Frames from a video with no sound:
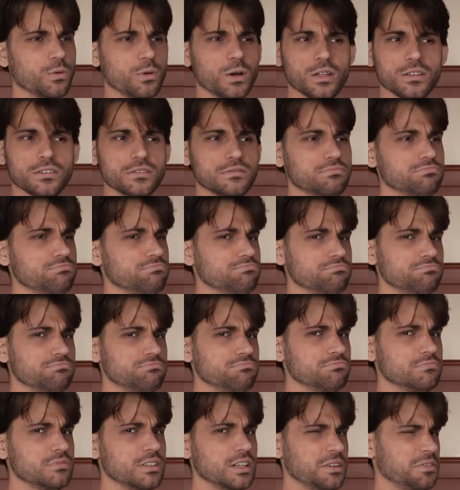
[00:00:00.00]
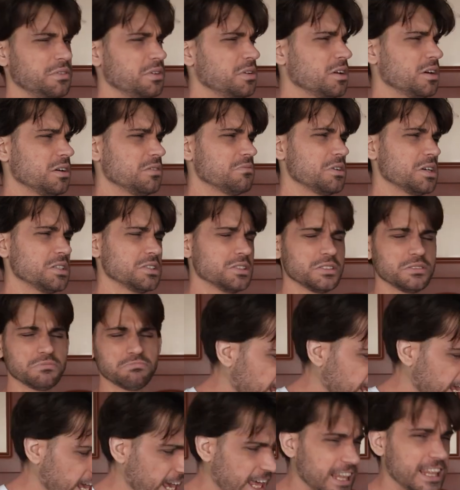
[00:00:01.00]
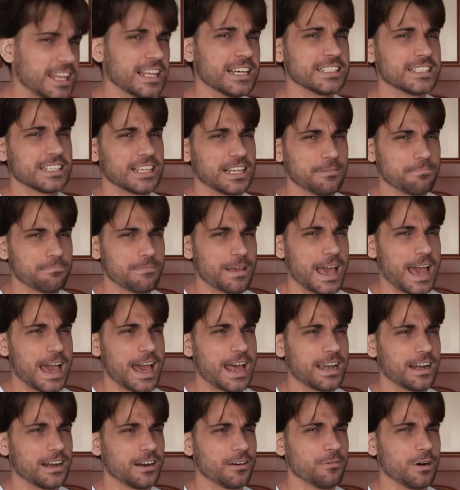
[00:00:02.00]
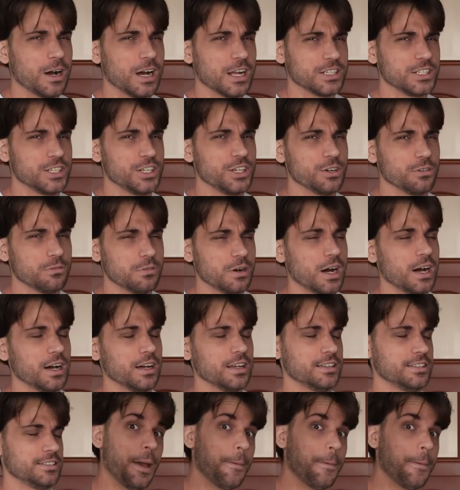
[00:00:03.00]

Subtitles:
you want. If you don't want, it doesn't matter what you want.